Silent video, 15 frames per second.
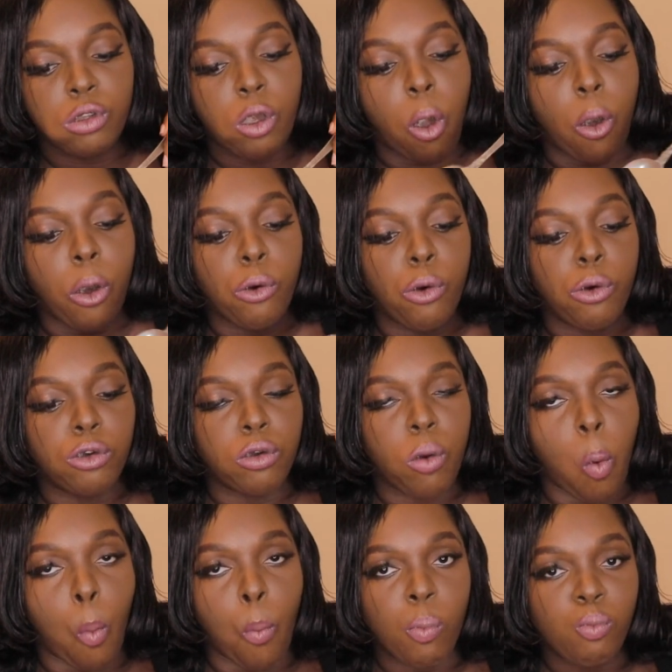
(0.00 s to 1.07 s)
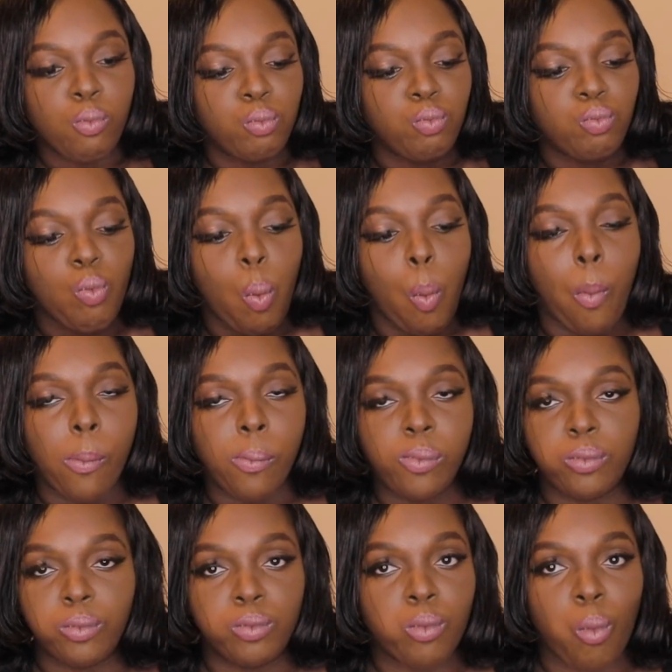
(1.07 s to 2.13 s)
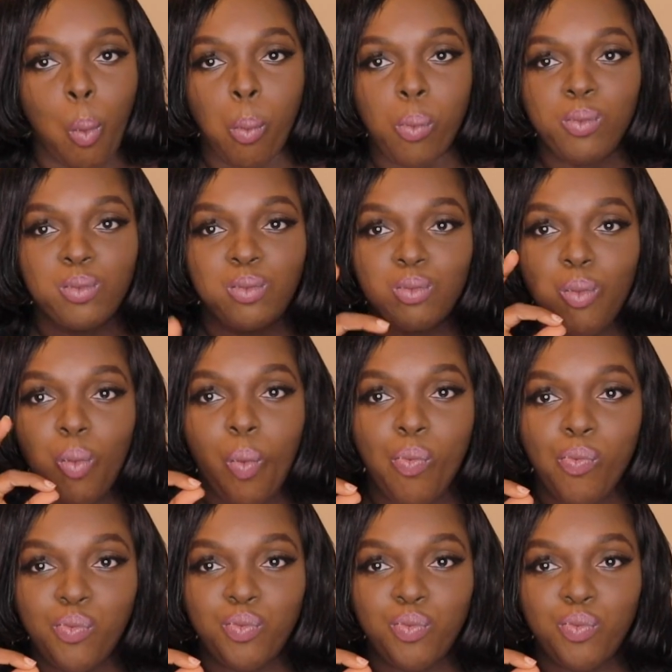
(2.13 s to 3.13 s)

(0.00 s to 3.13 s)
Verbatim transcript: So good. Mm. Mm.